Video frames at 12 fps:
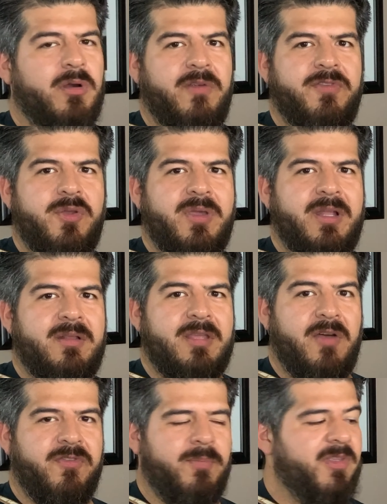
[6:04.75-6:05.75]
or if you can
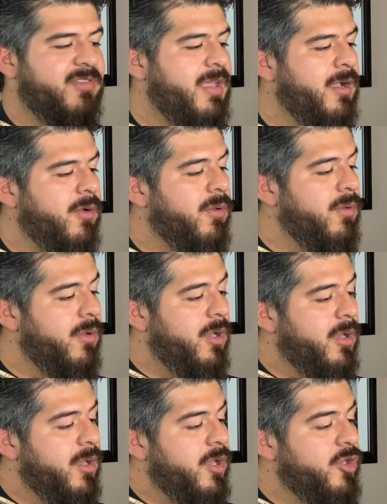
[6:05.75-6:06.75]
tell from this angle,
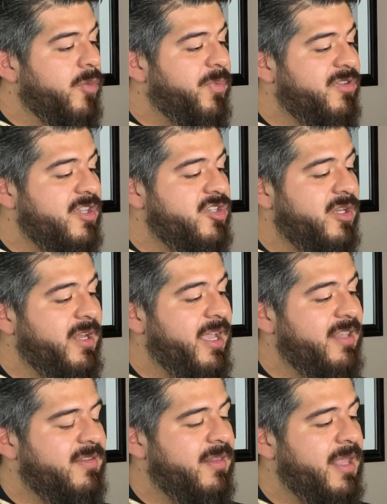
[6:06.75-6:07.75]
your position
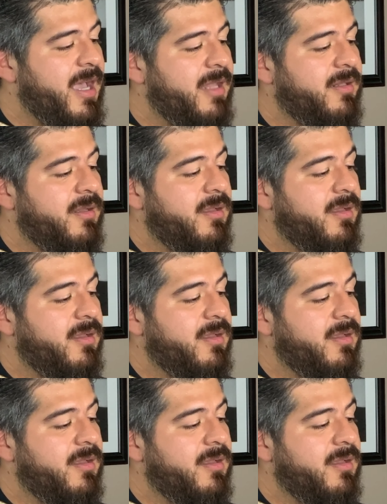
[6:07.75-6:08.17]
is not